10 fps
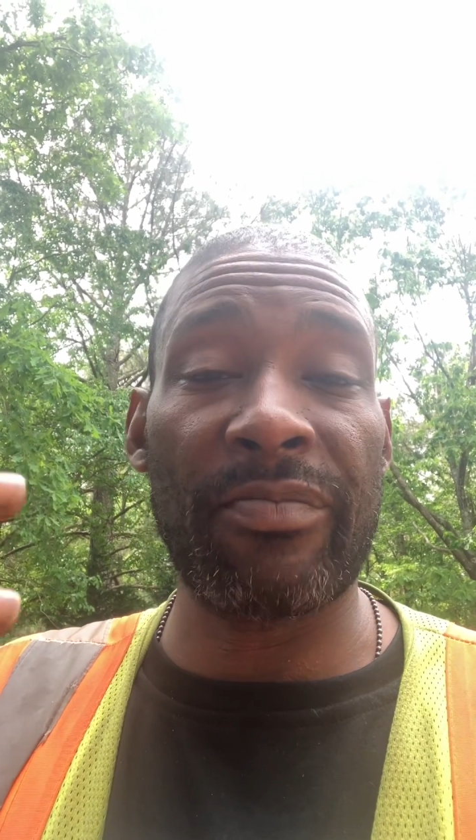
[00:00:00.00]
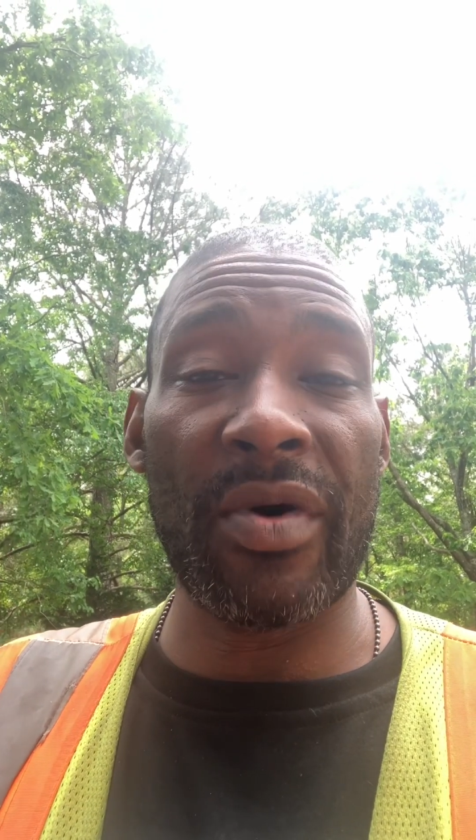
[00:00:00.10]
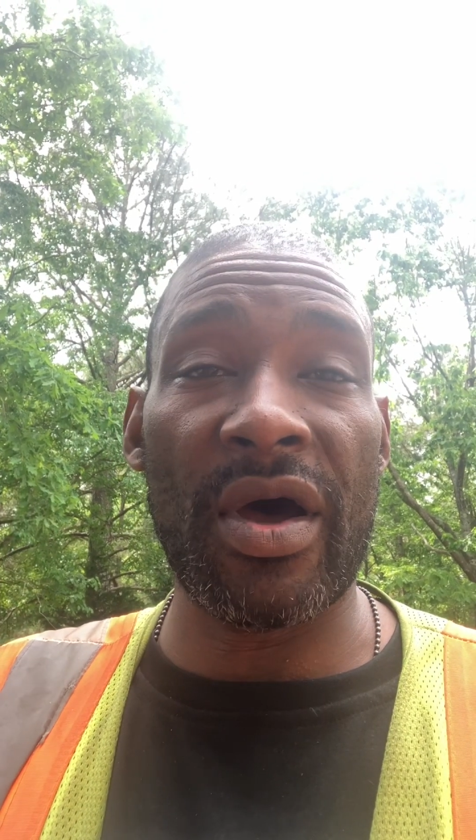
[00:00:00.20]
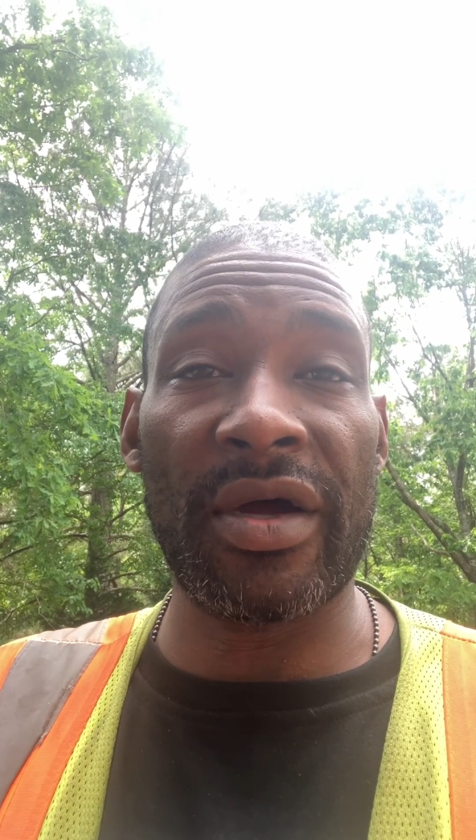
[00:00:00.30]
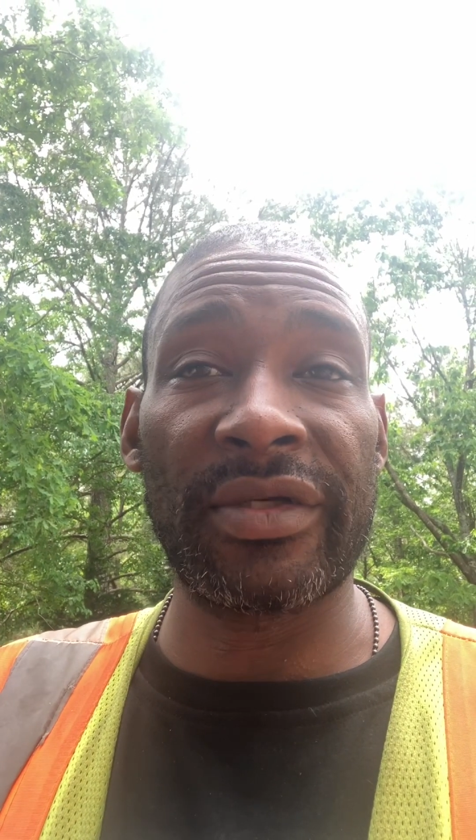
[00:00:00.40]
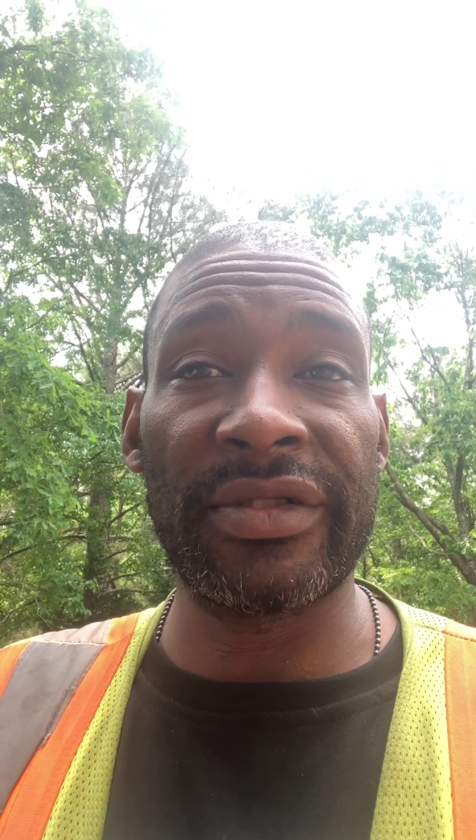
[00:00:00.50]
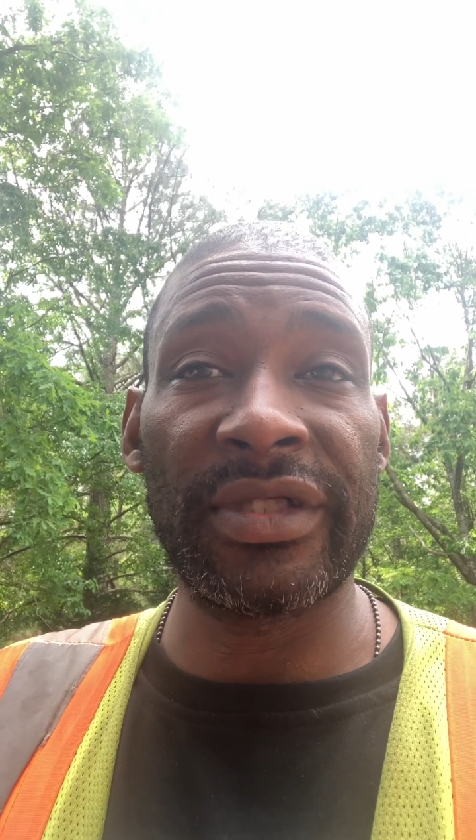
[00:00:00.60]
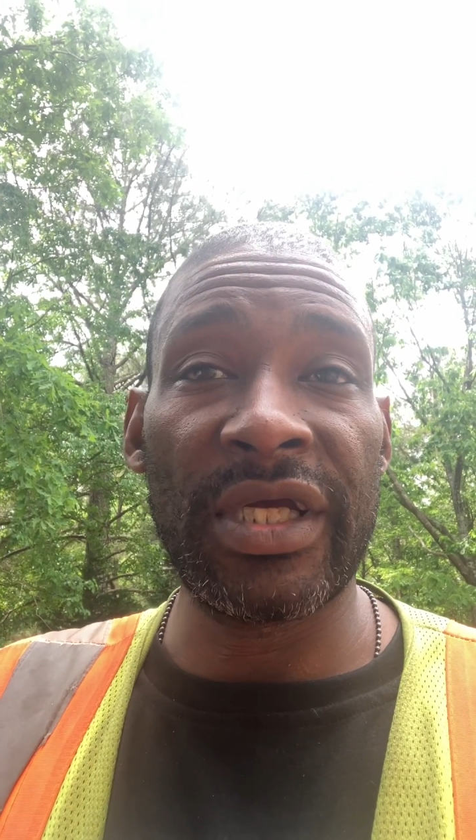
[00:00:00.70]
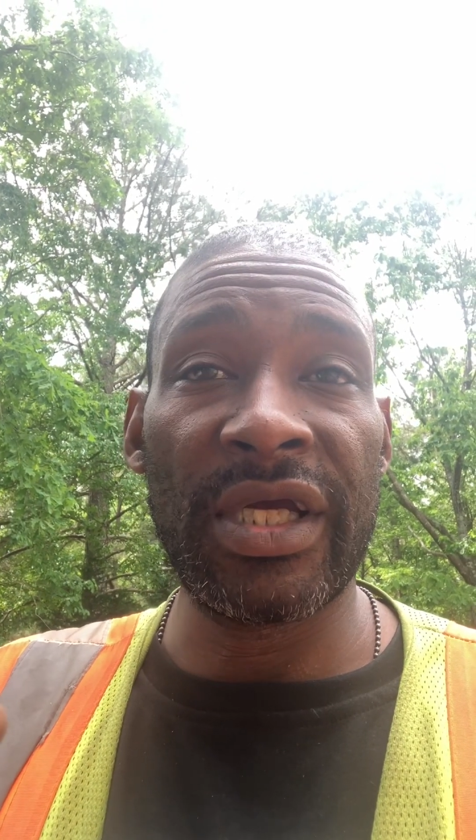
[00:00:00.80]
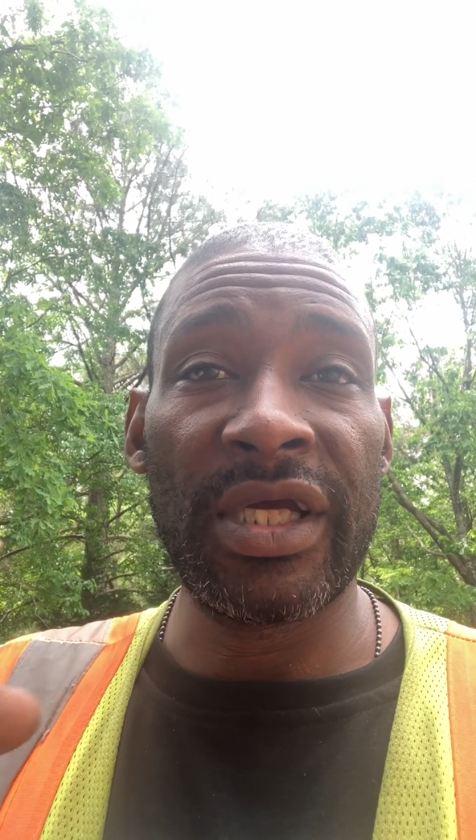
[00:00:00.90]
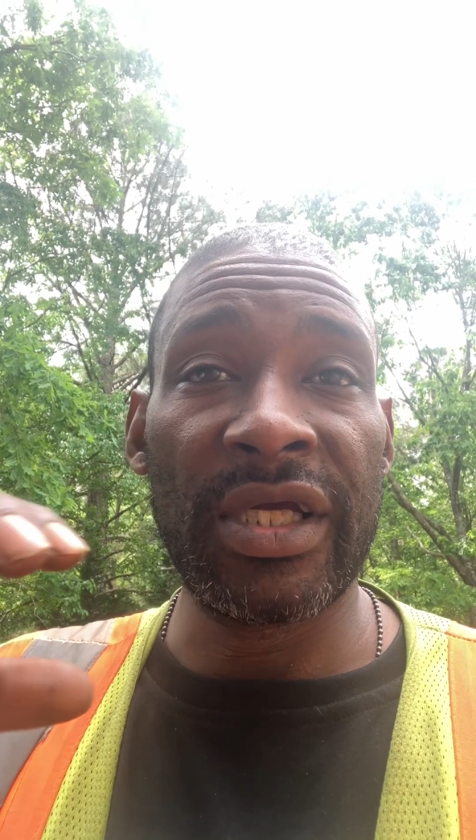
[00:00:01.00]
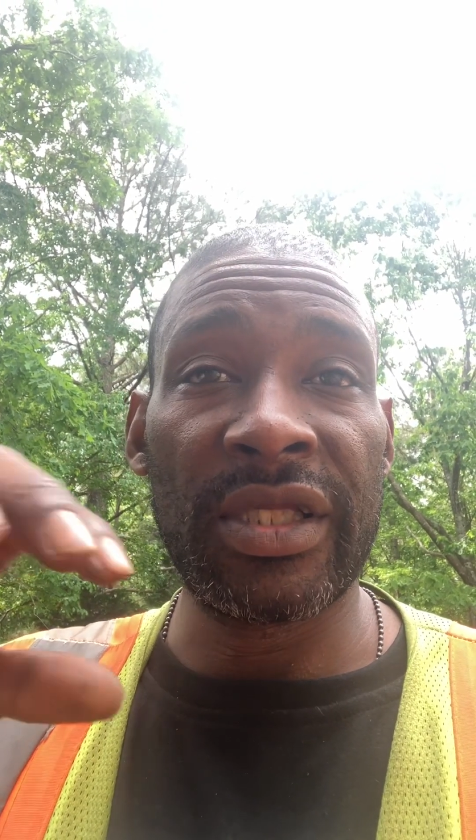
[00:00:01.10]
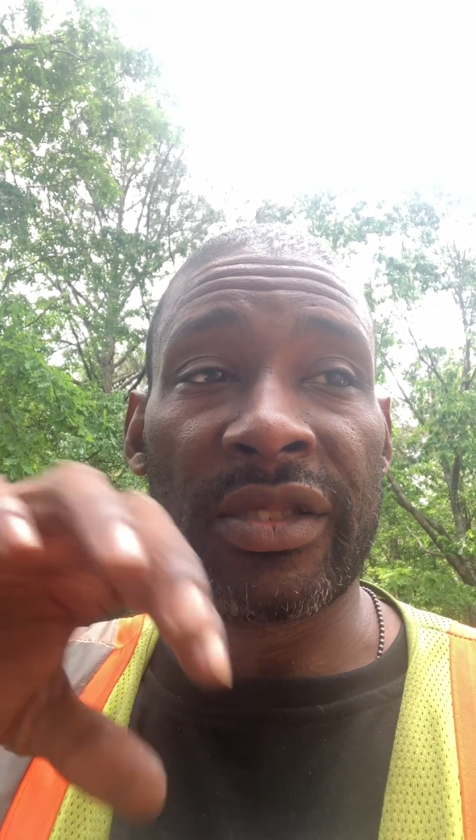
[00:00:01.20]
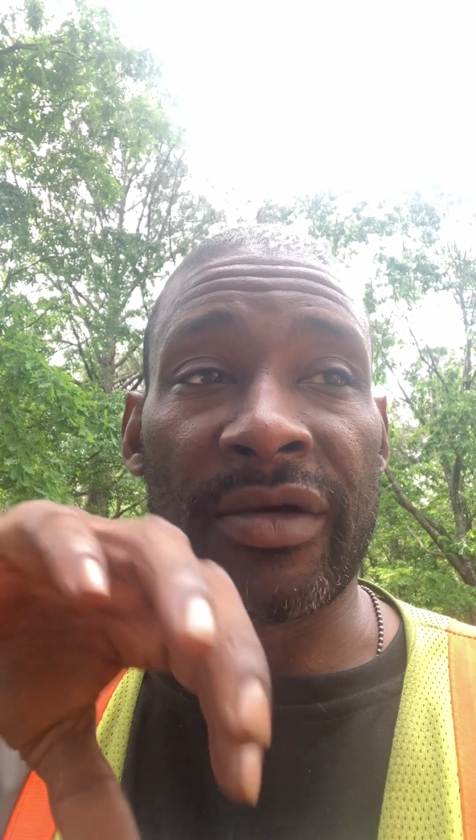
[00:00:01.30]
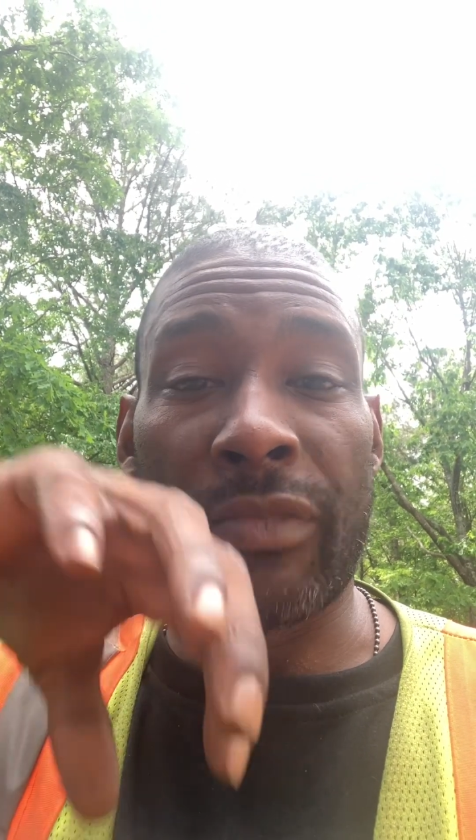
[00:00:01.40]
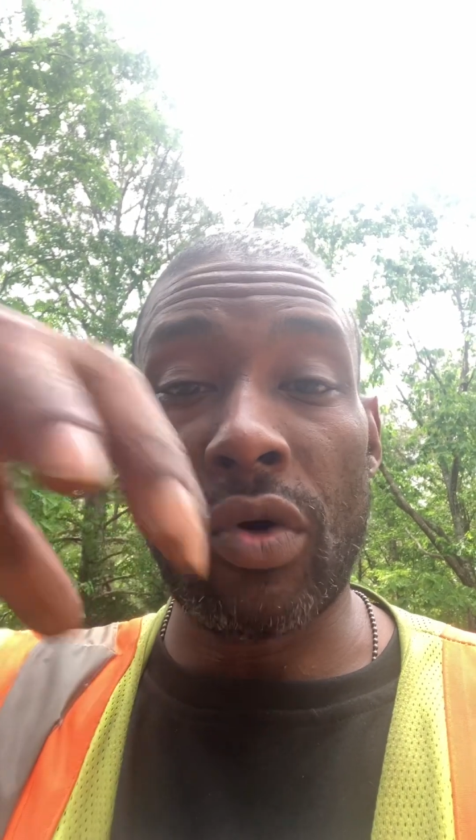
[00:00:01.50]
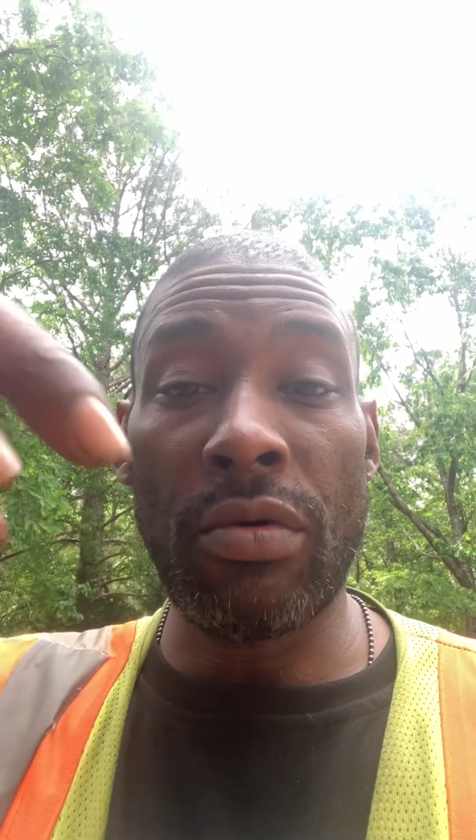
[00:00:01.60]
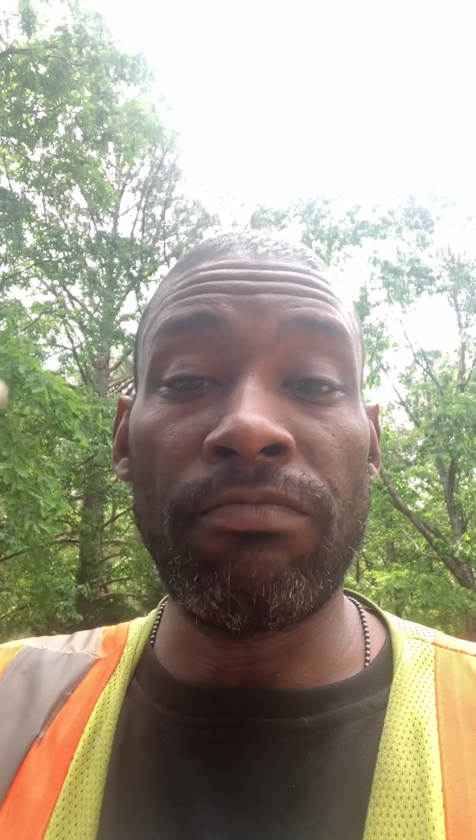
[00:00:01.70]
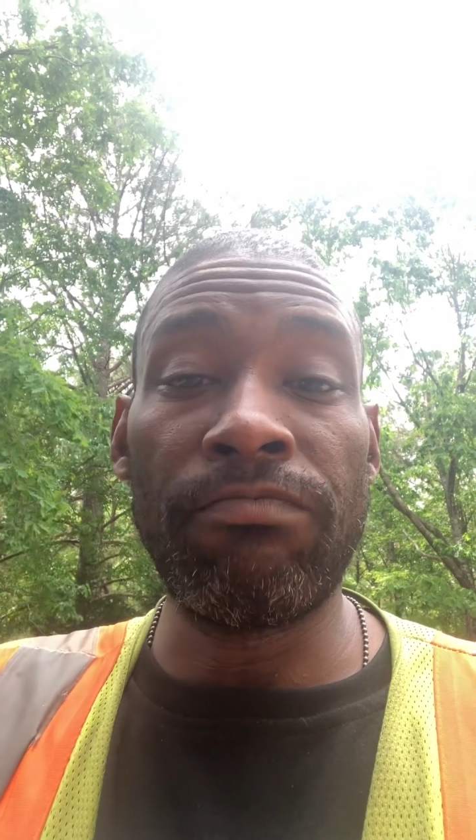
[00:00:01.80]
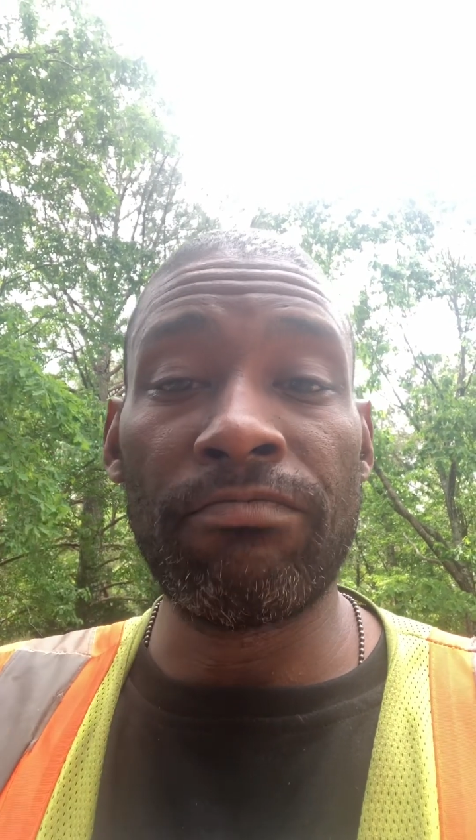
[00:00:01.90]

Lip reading: on the bulb?